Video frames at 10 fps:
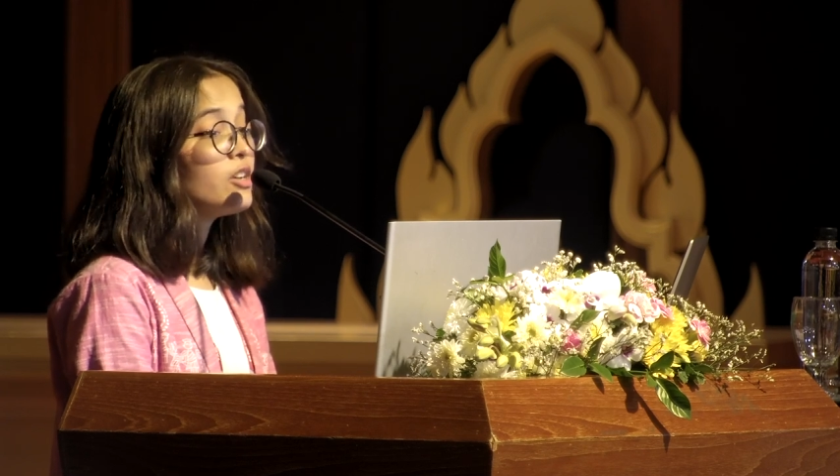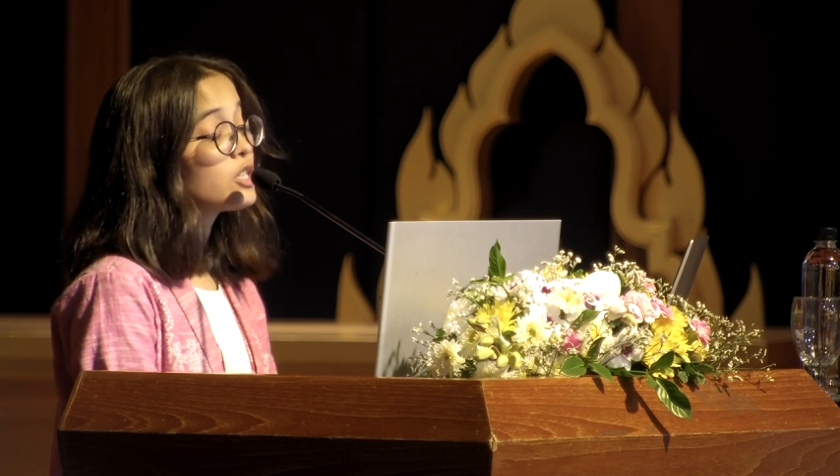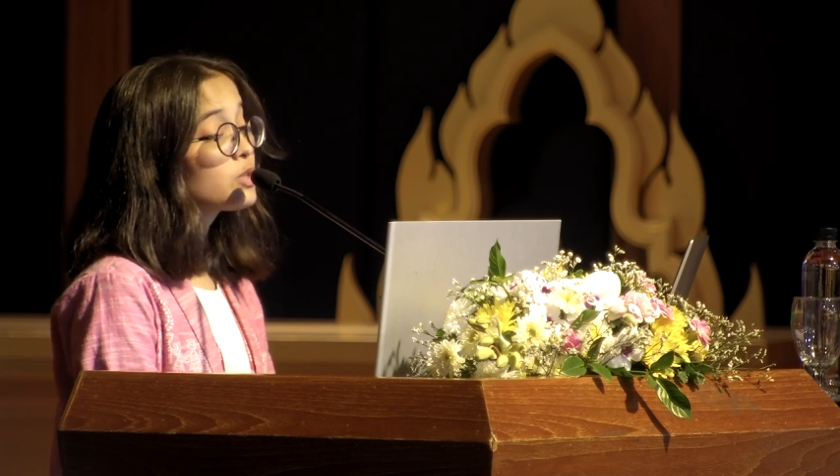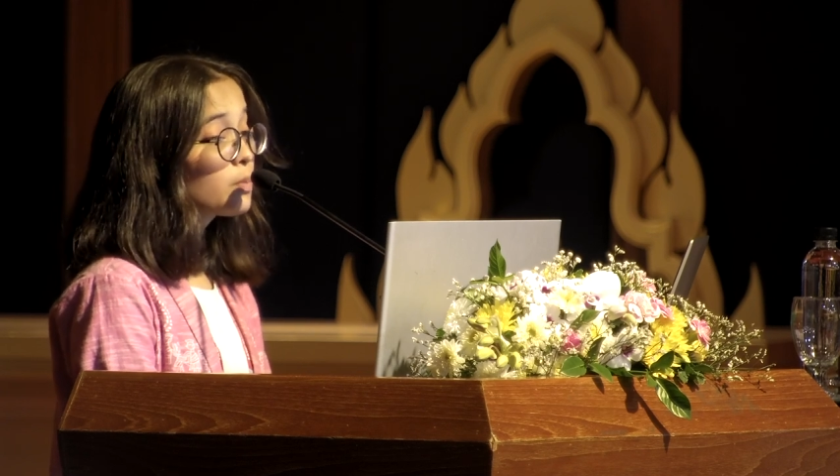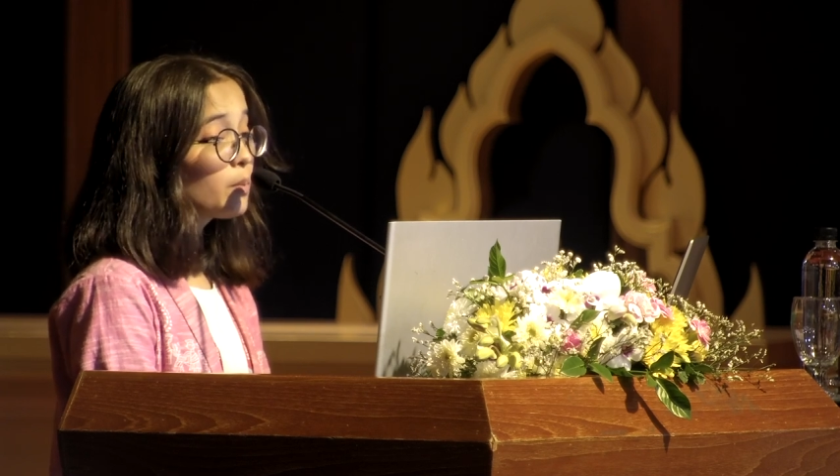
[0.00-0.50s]

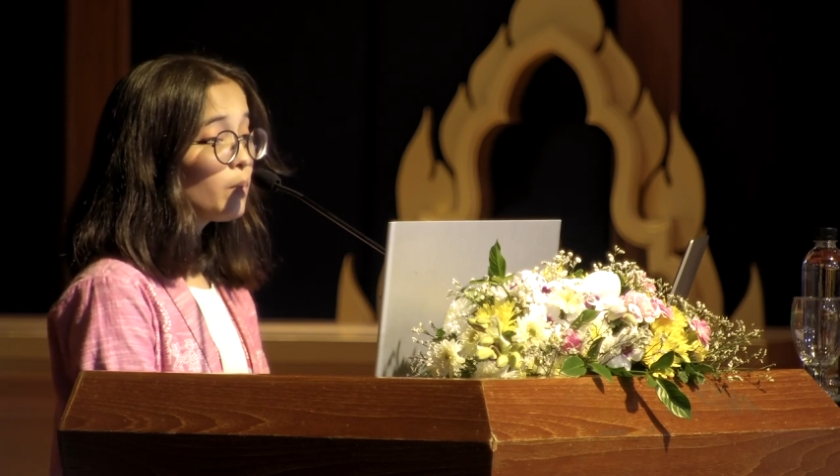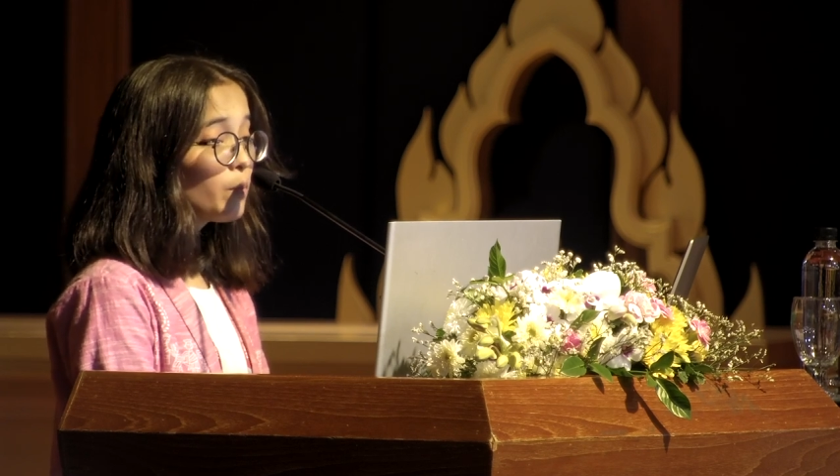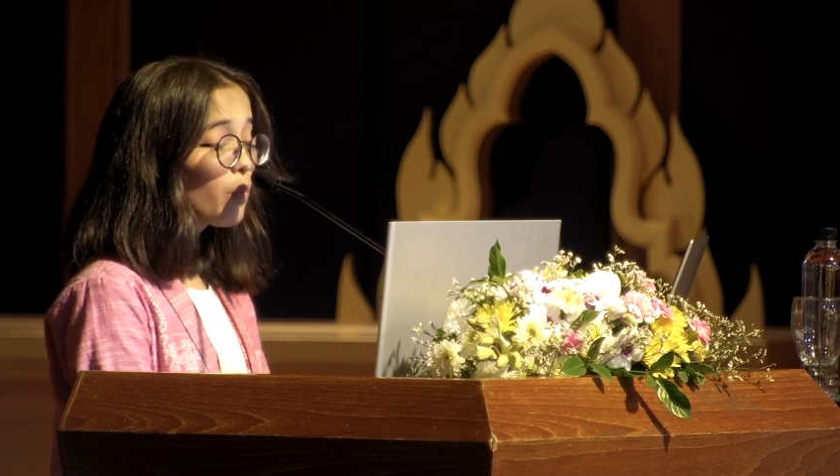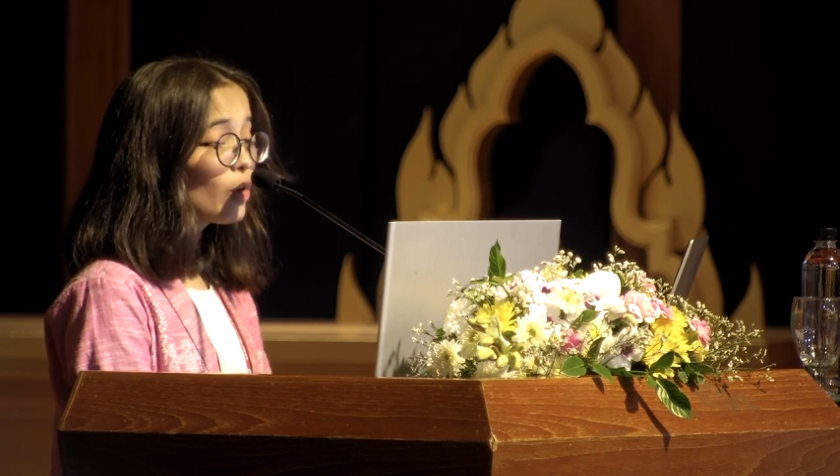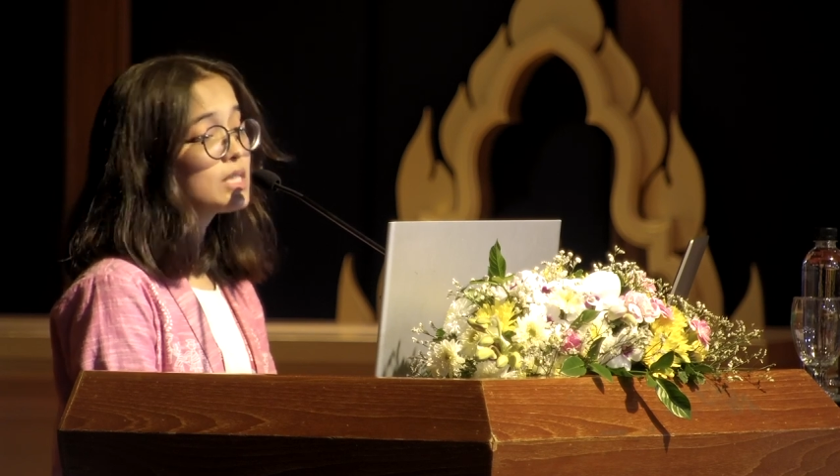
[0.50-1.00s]

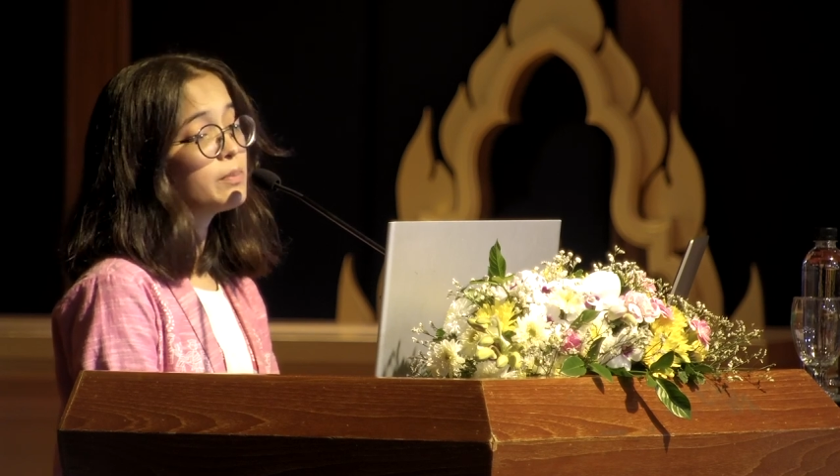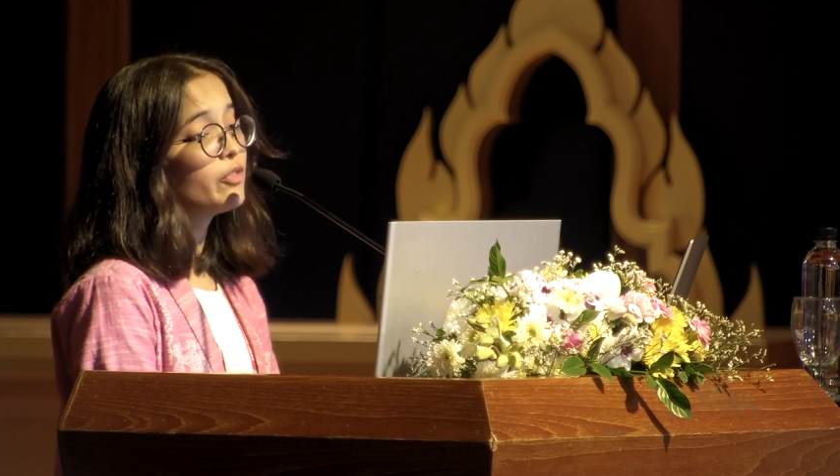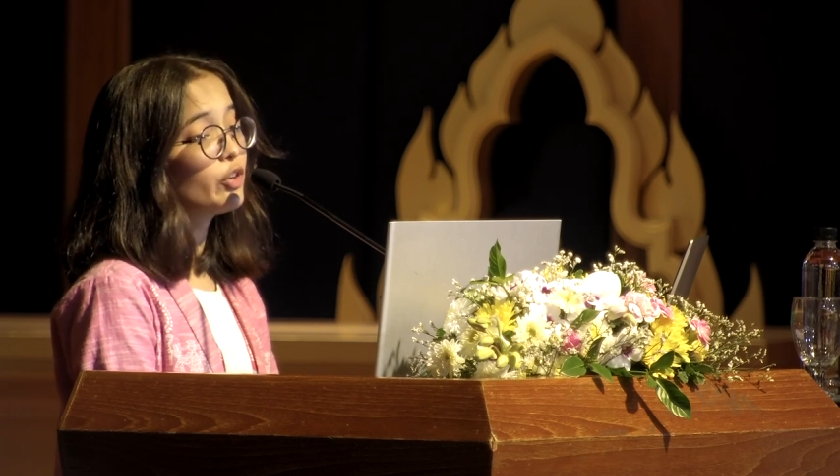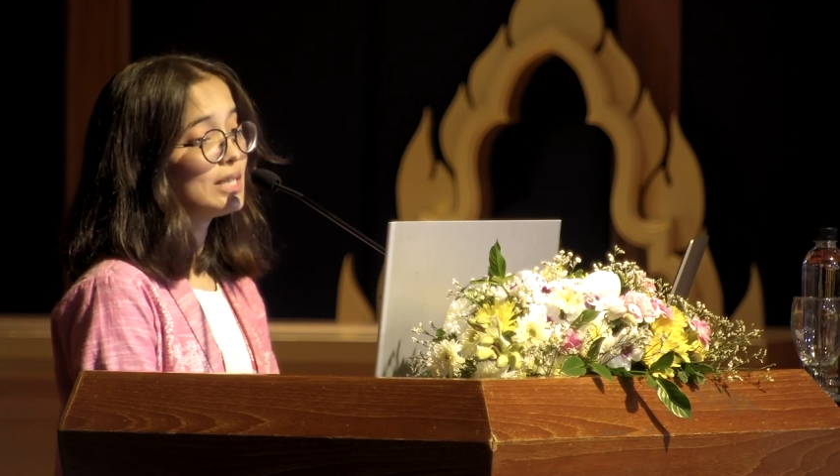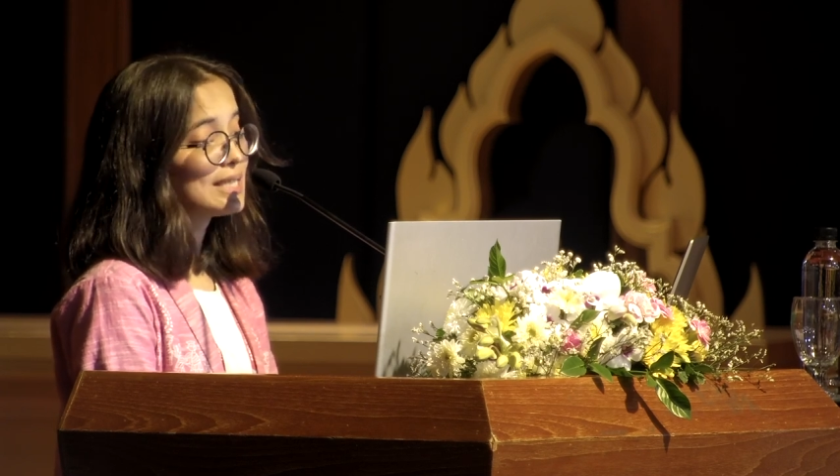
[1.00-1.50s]
responsible
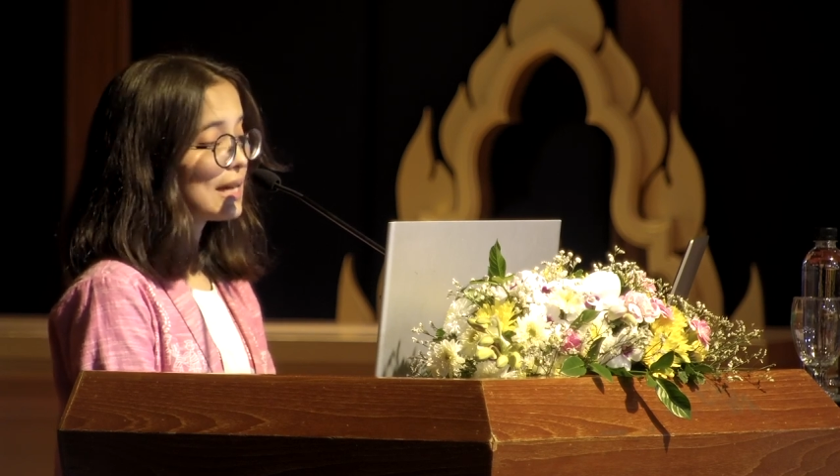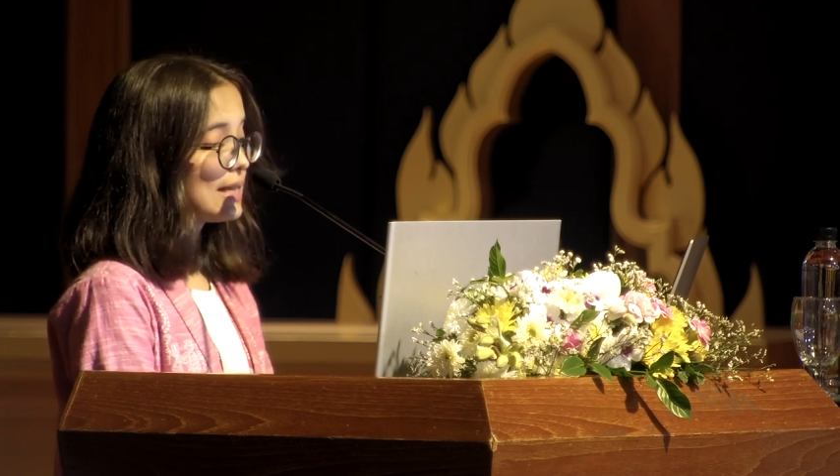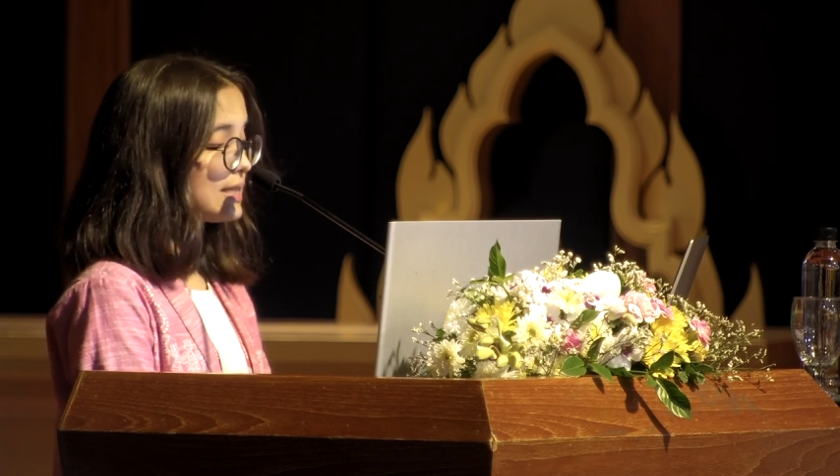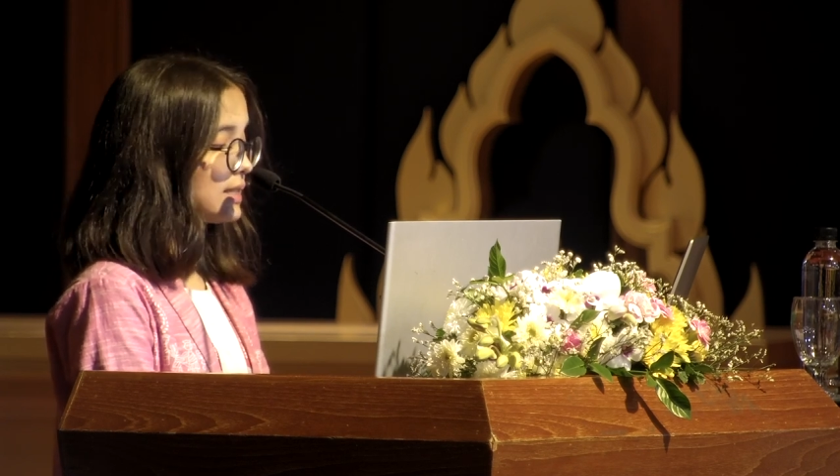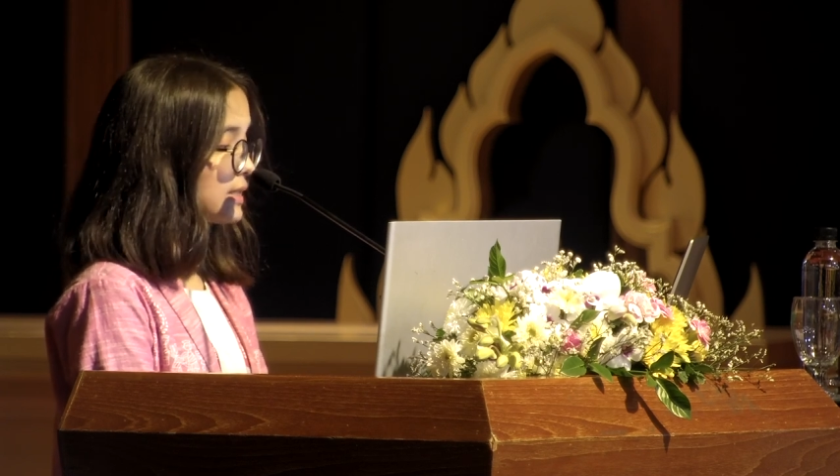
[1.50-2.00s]
for this
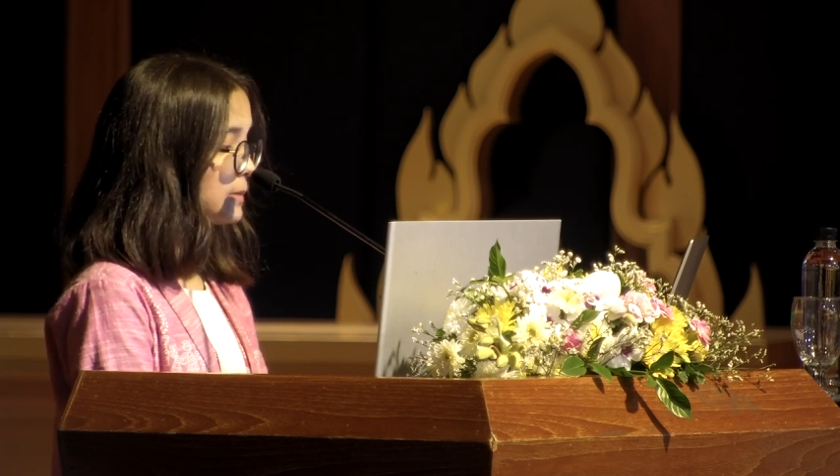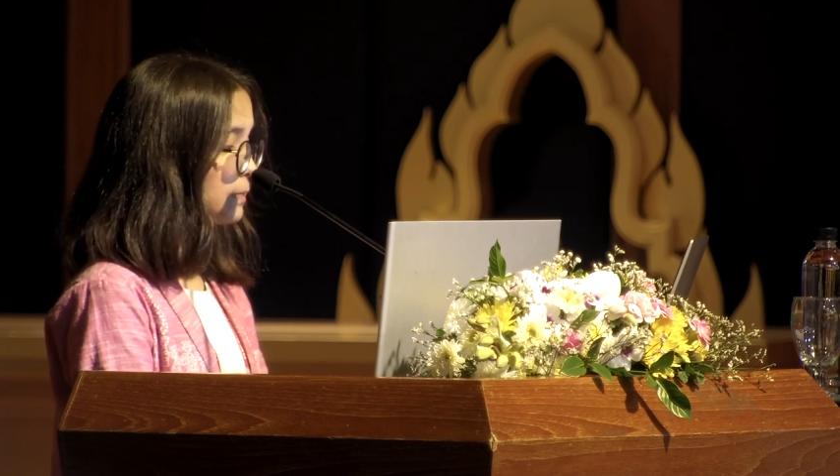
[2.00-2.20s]
crisis.